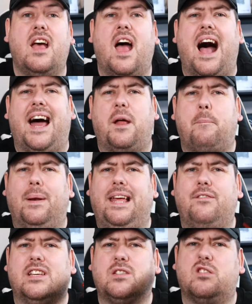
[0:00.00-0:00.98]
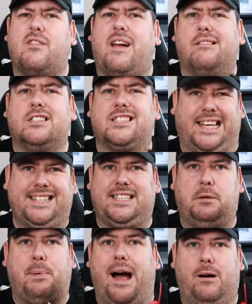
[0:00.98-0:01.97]
And I believe this is around
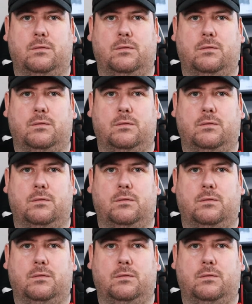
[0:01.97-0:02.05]
£60,